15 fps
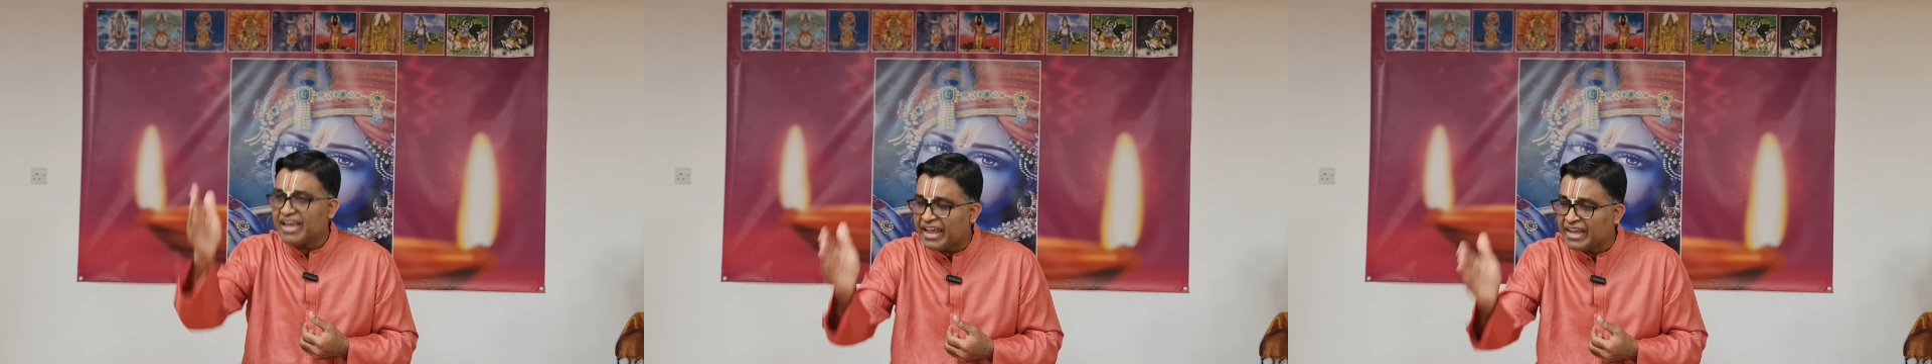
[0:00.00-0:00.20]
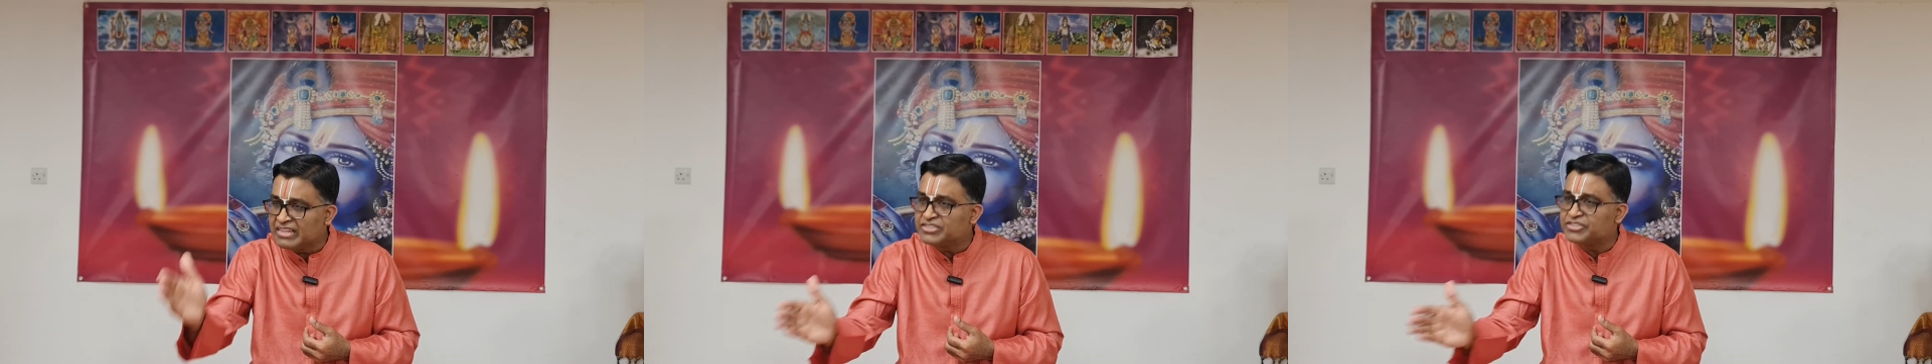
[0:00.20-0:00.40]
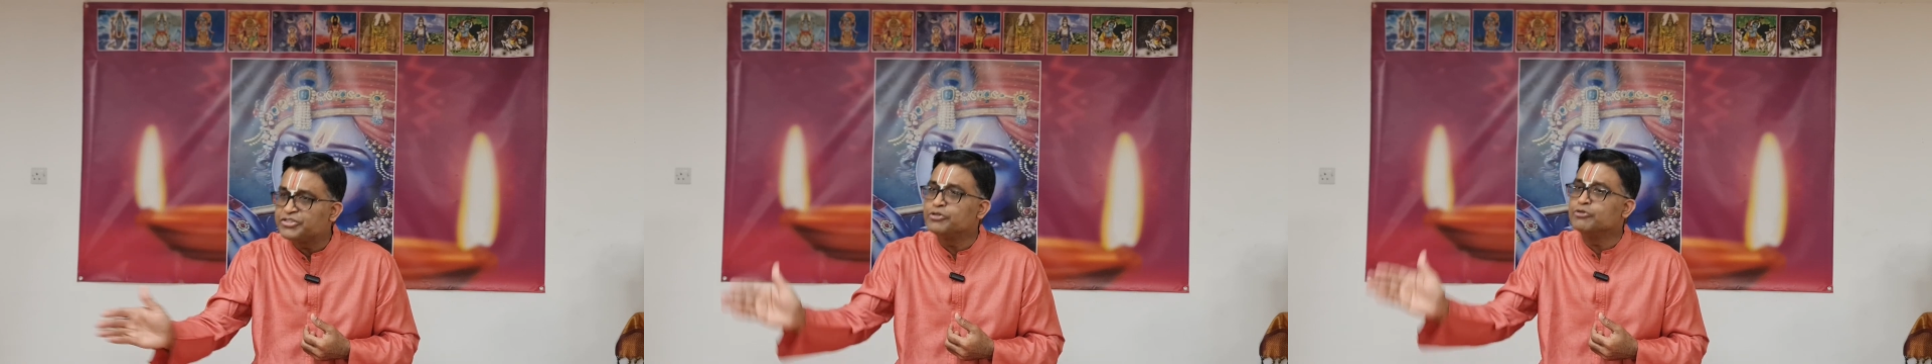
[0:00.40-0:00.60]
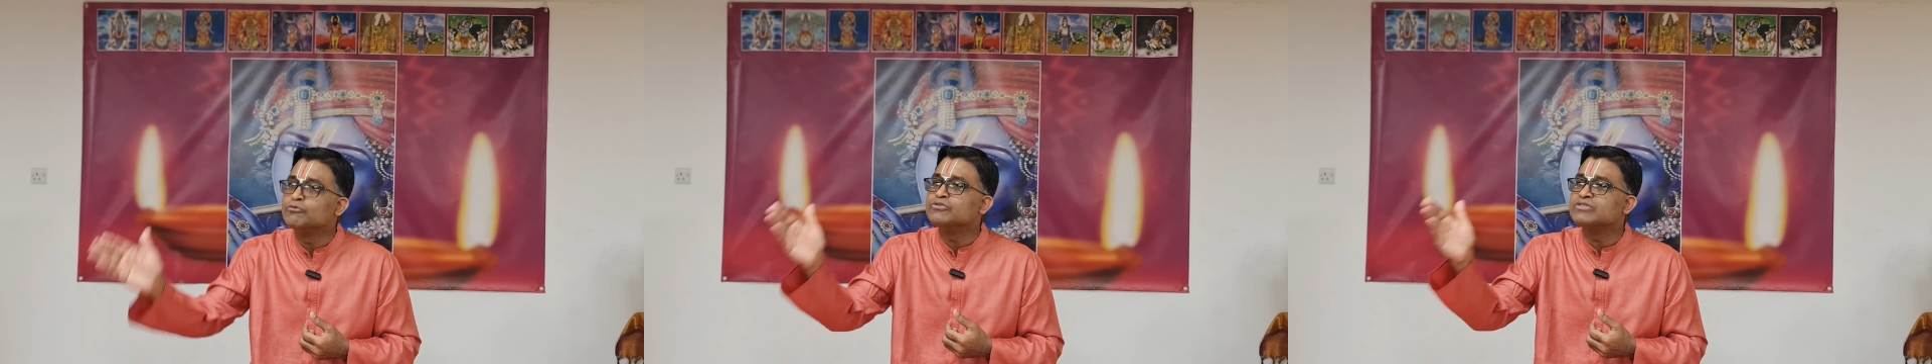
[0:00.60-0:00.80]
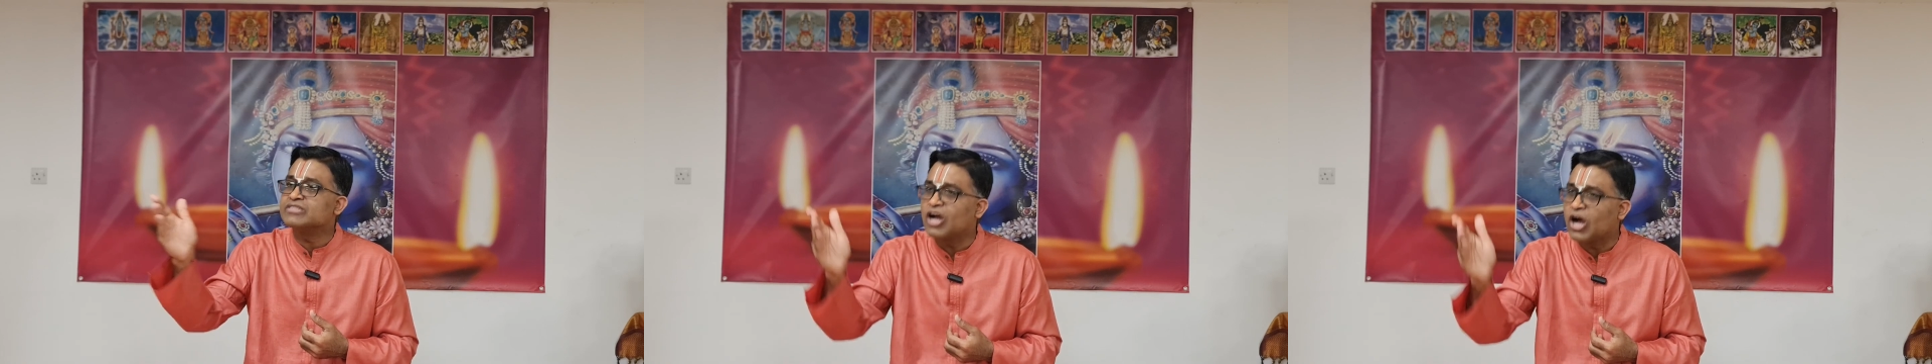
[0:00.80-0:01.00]

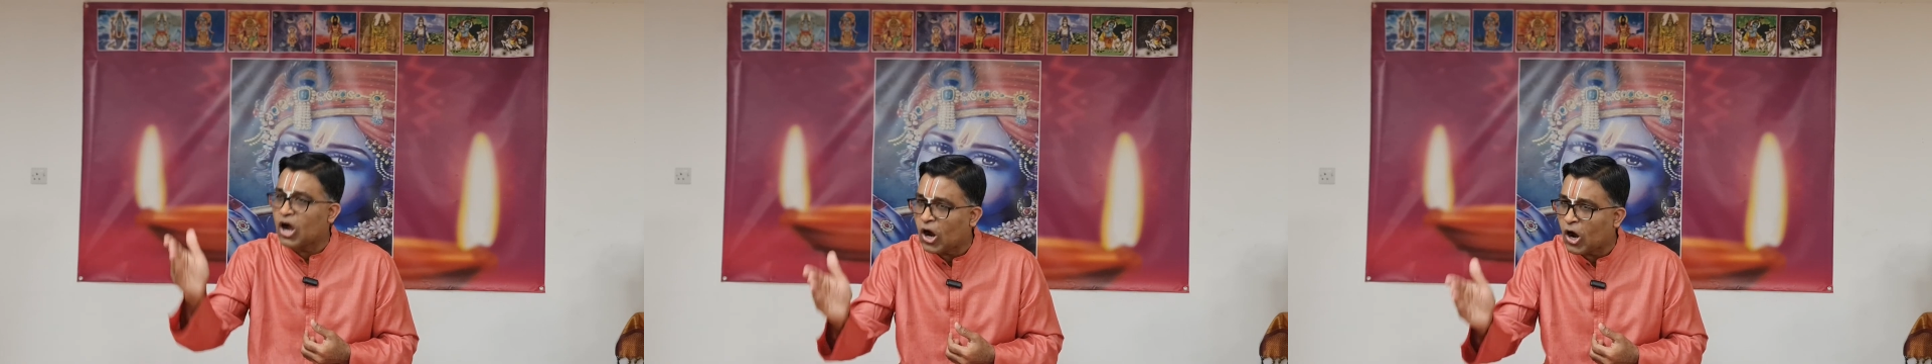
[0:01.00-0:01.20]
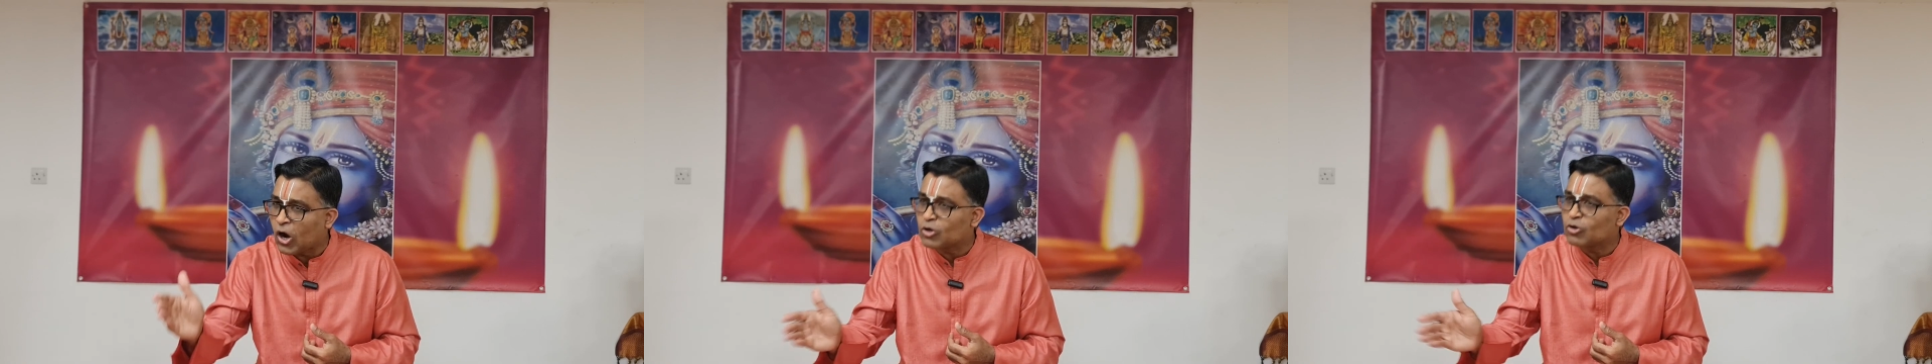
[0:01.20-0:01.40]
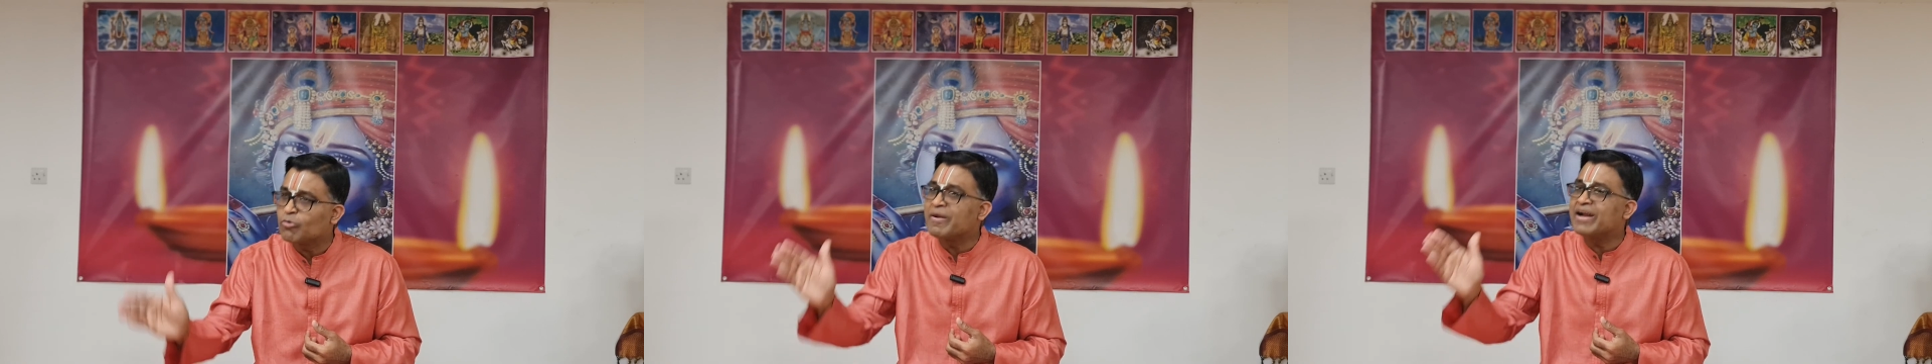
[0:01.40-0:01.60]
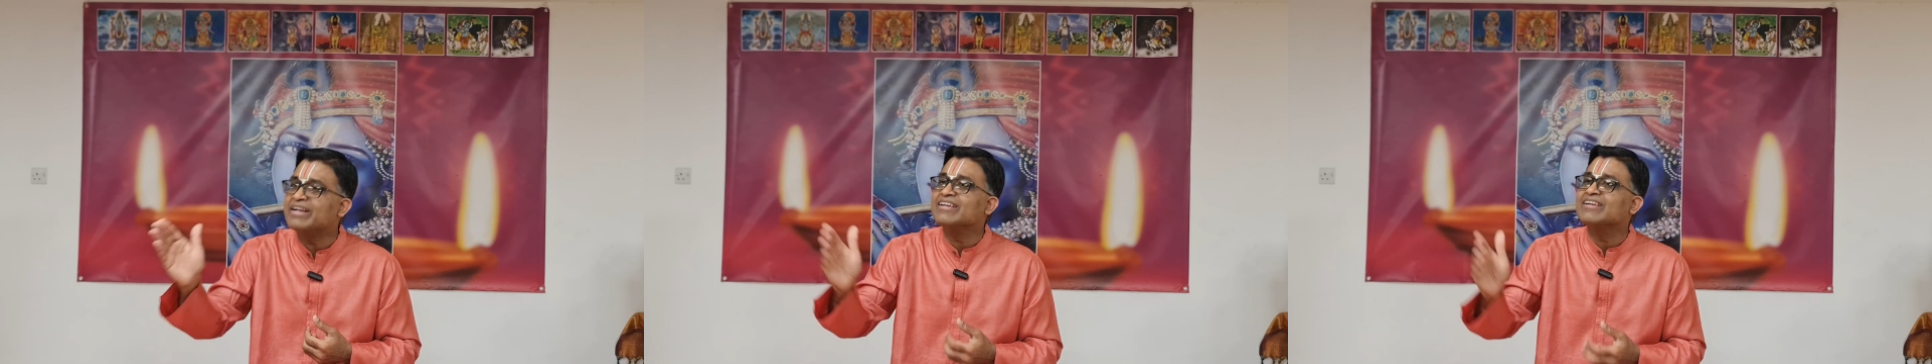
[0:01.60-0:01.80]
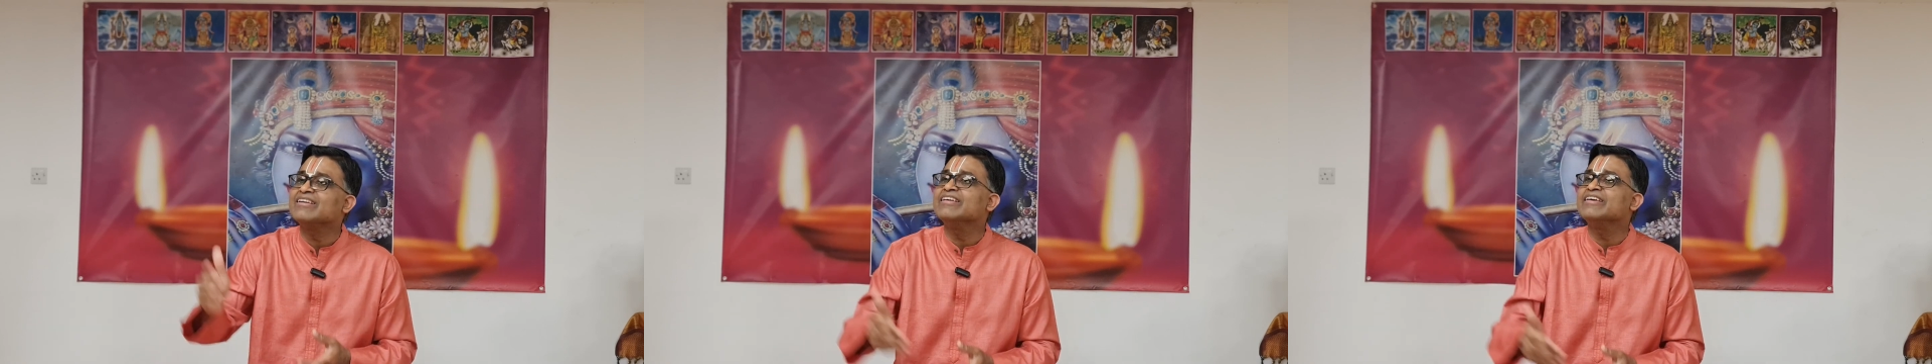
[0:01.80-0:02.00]
ensues
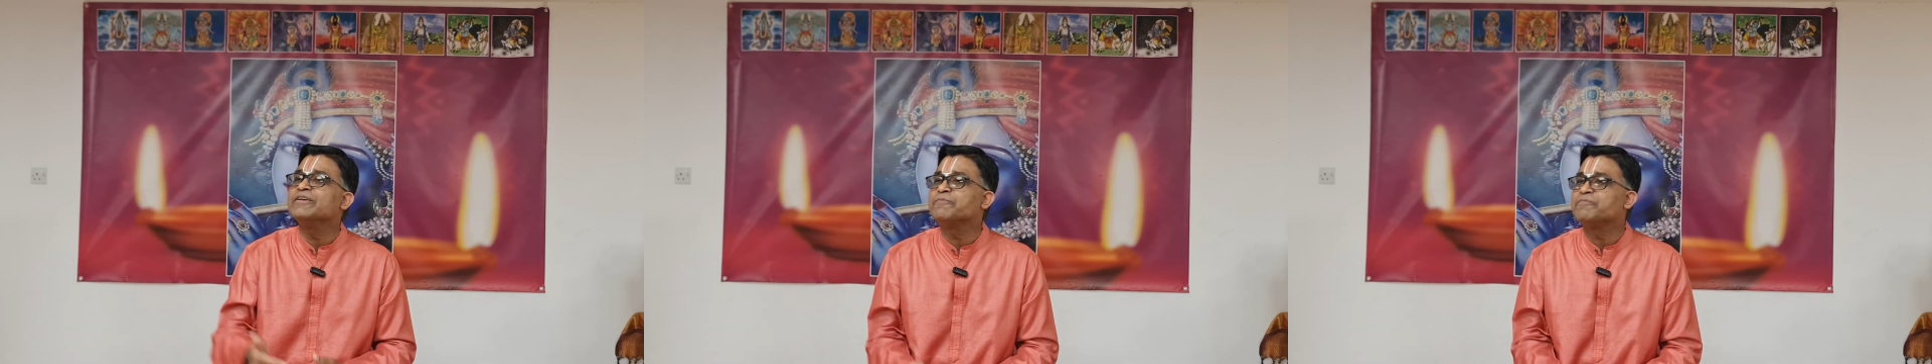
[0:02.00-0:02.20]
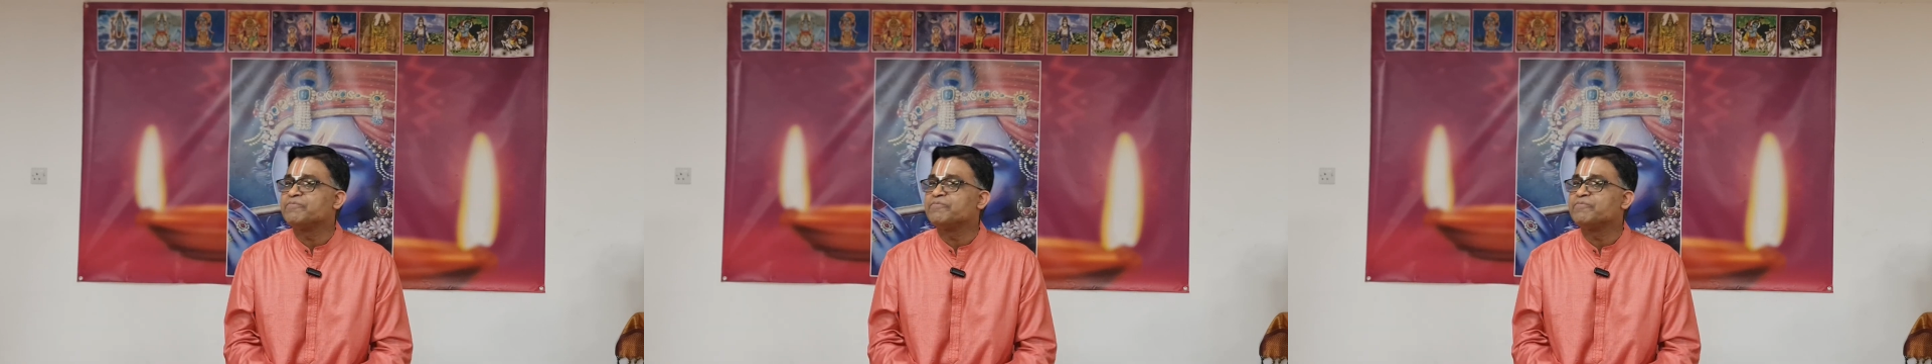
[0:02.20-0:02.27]
automatically.